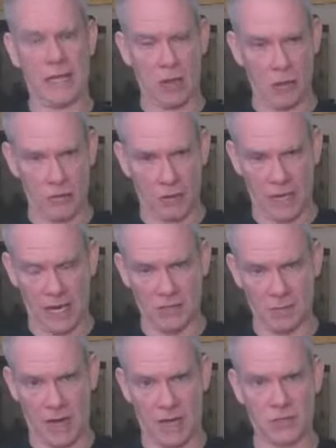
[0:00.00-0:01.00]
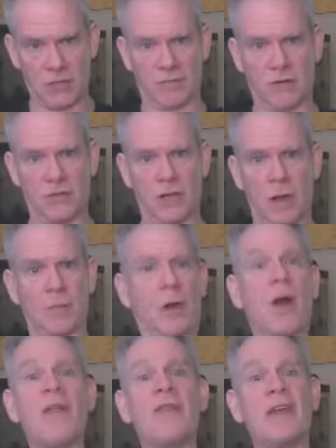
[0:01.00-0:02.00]
held the last Passover supper.
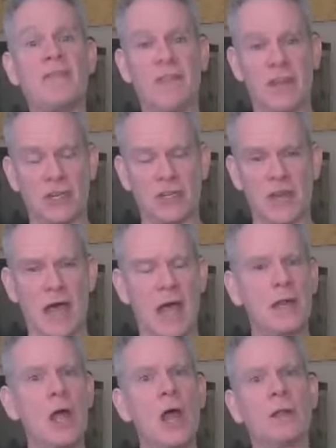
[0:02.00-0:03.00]
They finished that.